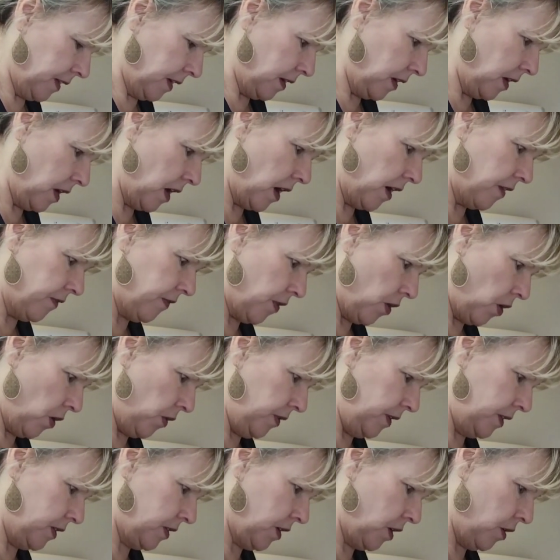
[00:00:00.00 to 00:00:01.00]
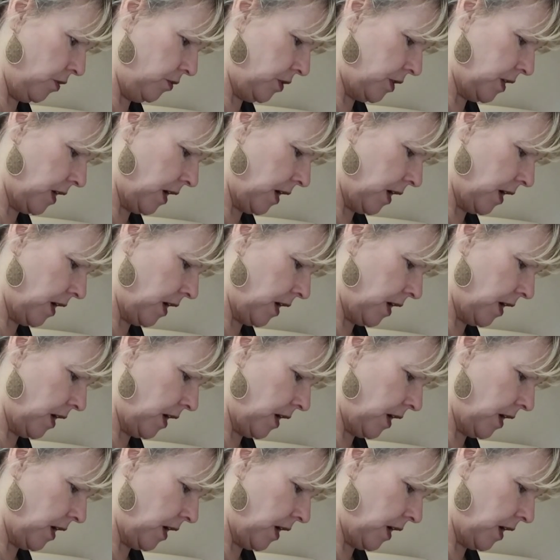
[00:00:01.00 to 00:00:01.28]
yeah, if all this goes